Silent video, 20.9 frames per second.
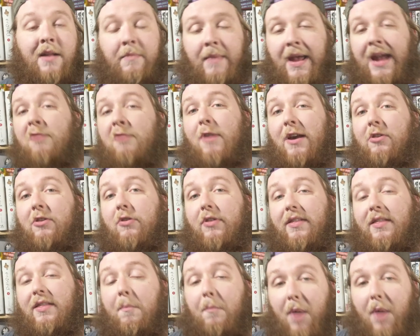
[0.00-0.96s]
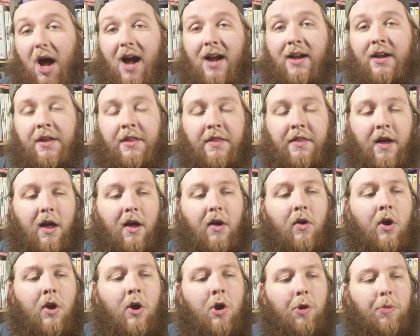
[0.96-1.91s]
anime rather than the manga
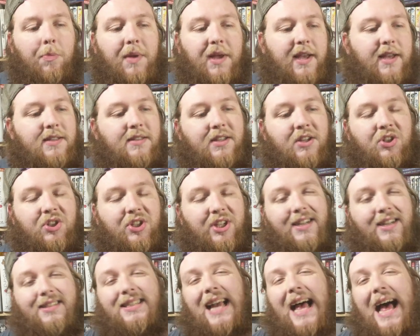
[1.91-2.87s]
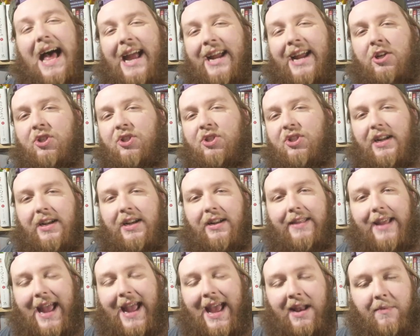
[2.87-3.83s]
though, because there's an entire scene
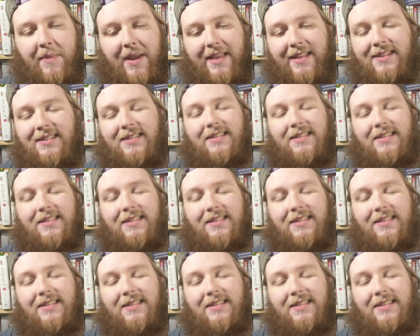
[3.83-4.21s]
in the anime